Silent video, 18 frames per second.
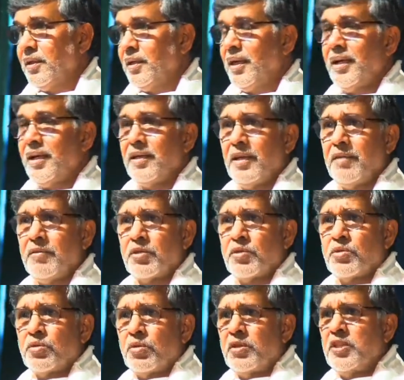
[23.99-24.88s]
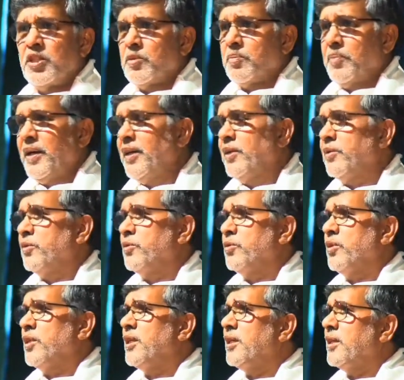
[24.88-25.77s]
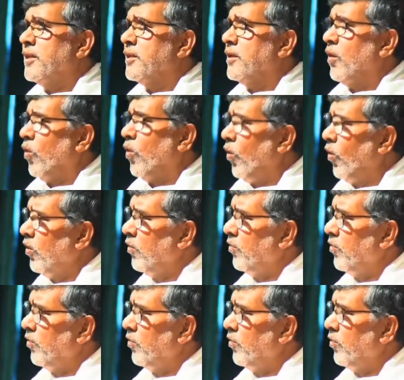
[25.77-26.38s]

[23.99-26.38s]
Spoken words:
and I was so inspired to see that the whole